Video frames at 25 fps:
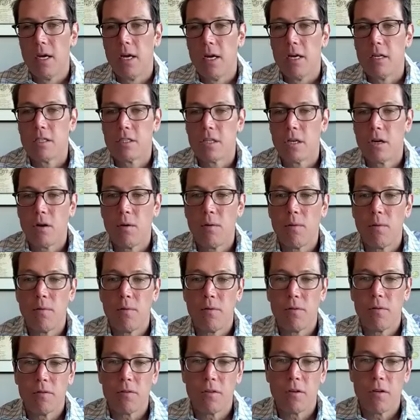So,
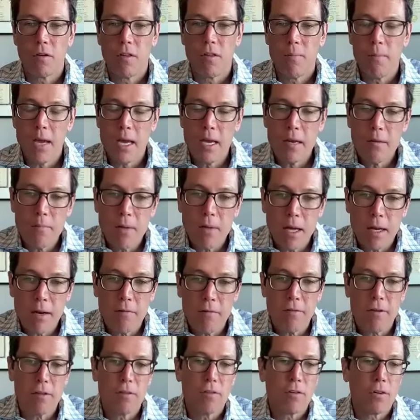so the main
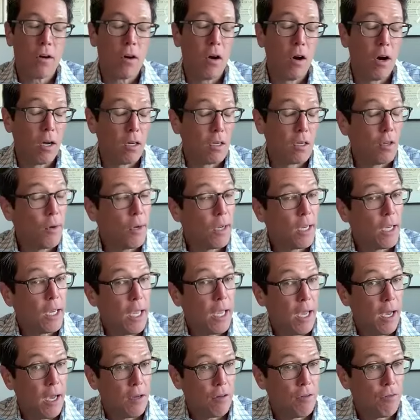benefits are ongoing
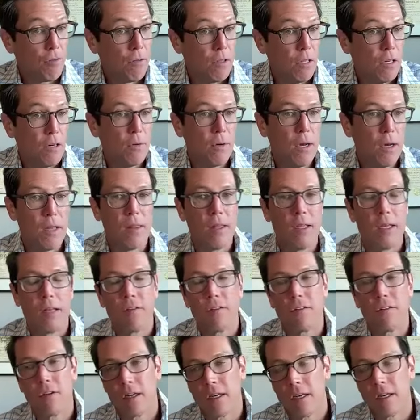cash flow and then
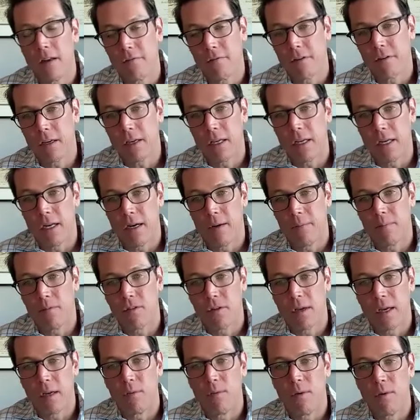significant
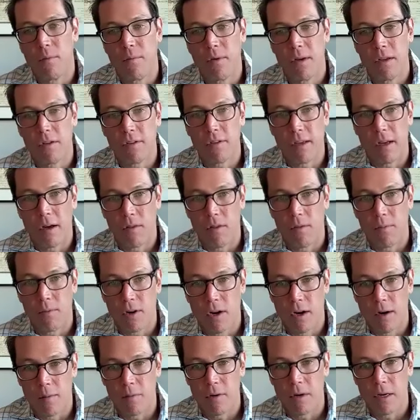upside when we sell the
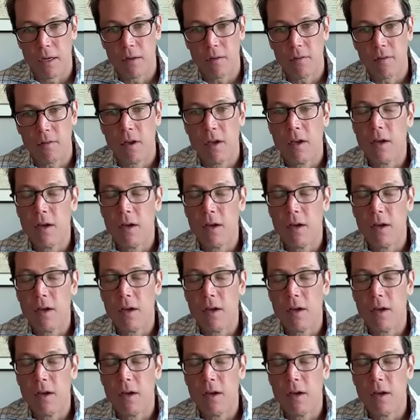properties.